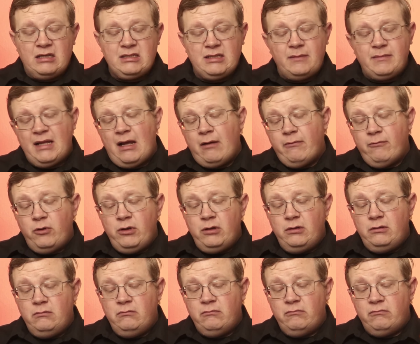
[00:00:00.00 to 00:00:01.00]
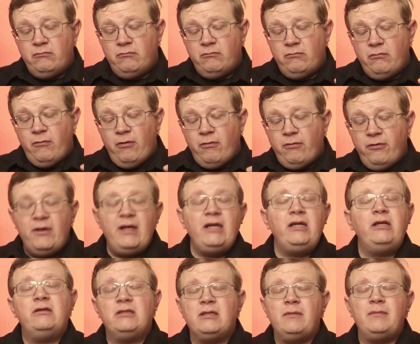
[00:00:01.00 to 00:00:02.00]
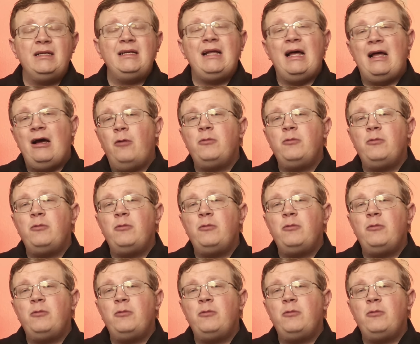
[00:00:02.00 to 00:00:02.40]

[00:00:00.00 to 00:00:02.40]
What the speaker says: Something that